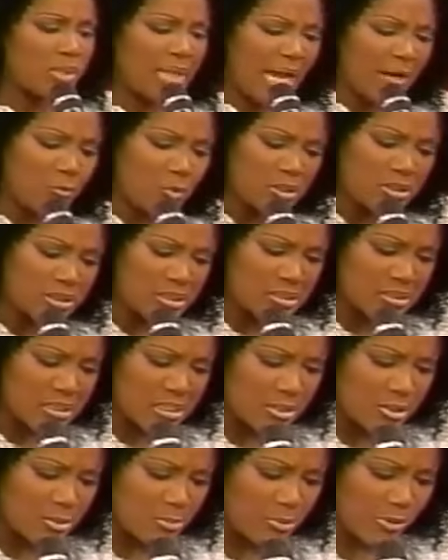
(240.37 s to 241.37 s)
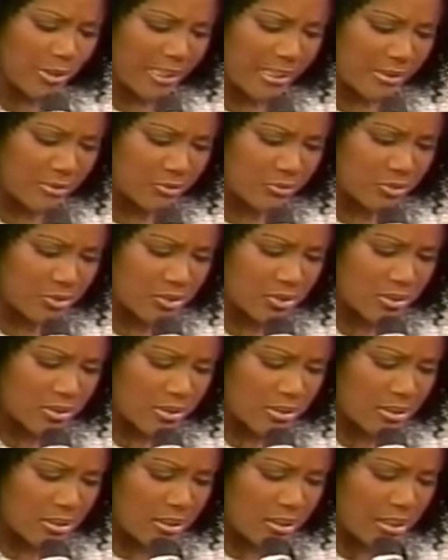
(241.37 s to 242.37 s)
I went to see the Browns,
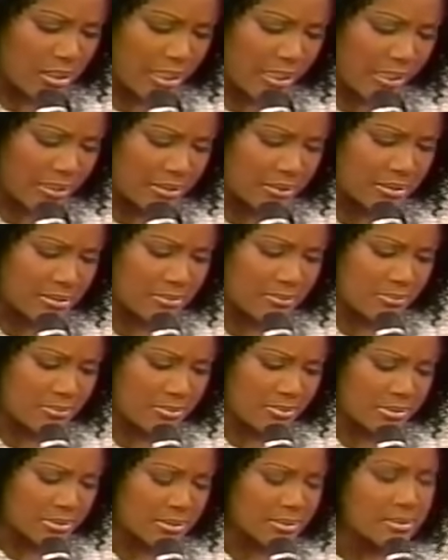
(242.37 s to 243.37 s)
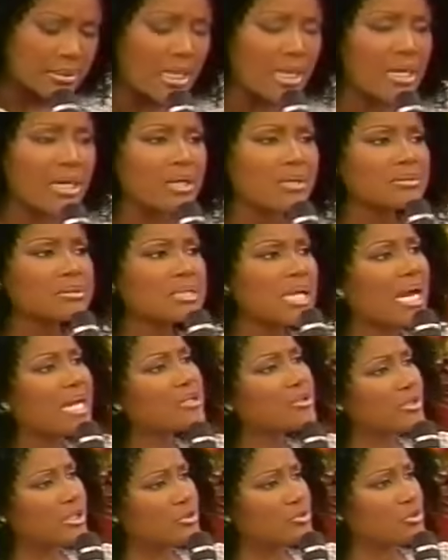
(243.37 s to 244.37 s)
and
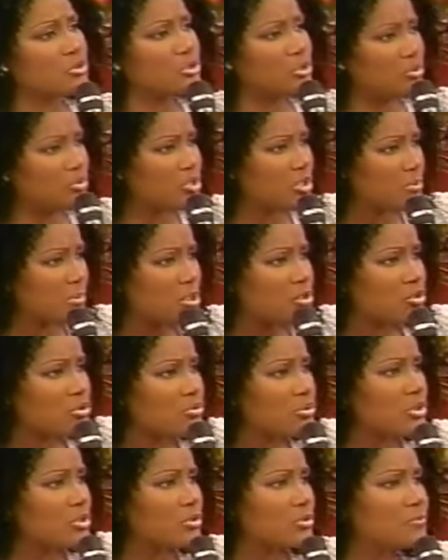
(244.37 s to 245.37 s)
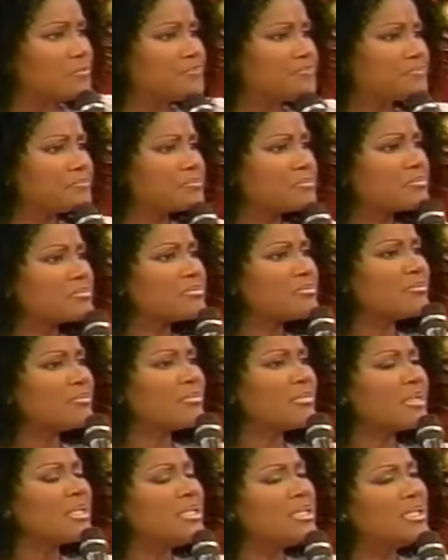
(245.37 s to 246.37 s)
Tyler introduced me to you,
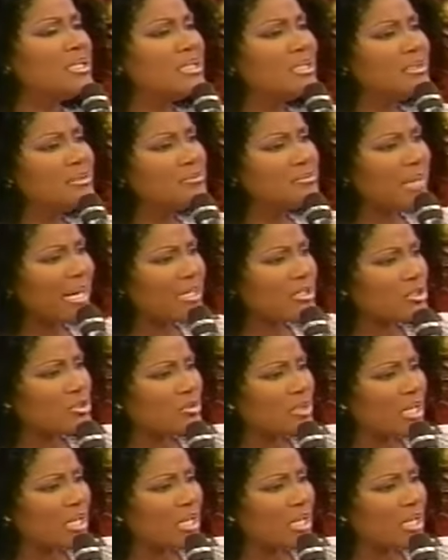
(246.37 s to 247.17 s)
Michael,